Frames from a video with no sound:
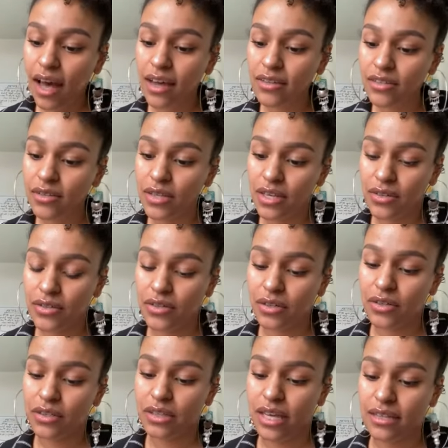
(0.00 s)
onto the
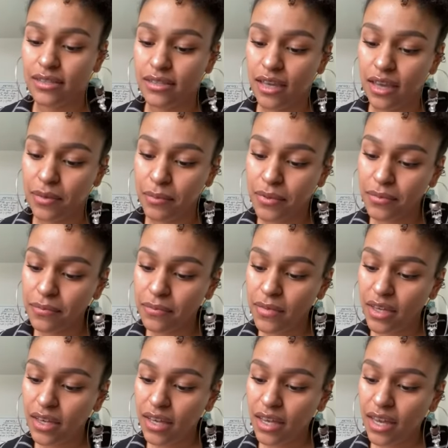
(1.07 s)
external landscape.
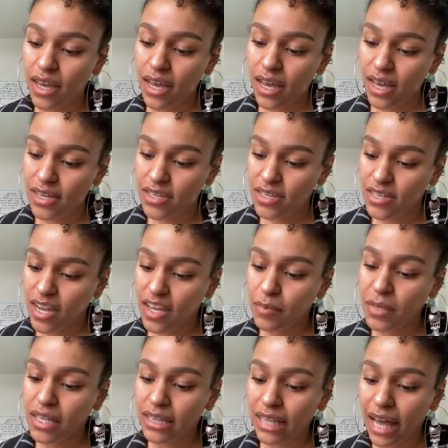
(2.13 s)
A
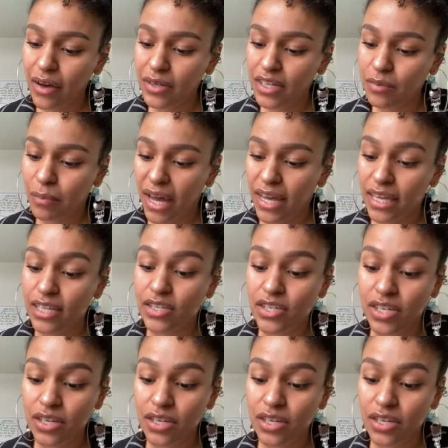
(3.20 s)
shame clouded by